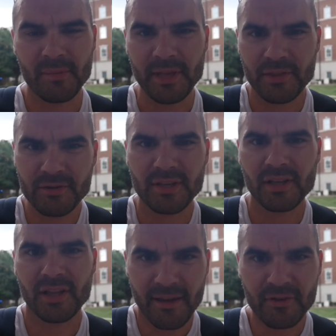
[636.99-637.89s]
I mean, there's an
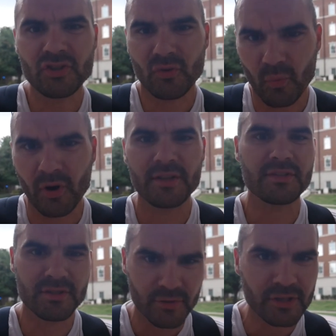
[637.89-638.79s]

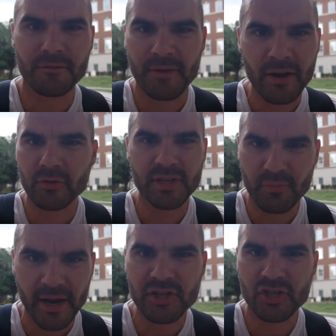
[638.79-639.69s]
11-to-1 student to faculty
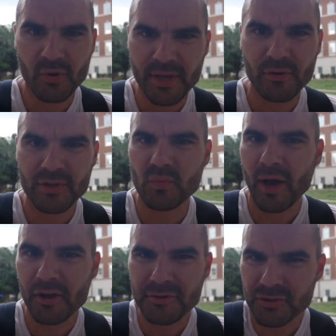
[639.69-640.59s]
ratio here as well,